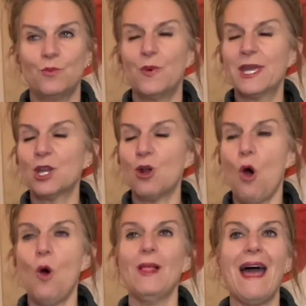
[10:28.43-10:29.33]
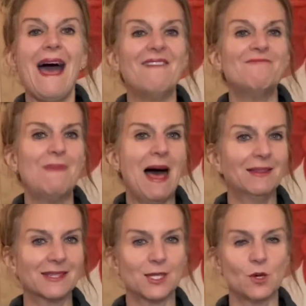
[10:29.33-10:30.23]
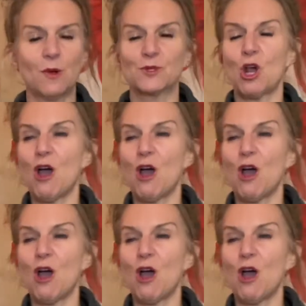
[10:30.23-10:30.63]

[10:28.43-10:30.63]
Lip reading: We can all have balance. You know, I was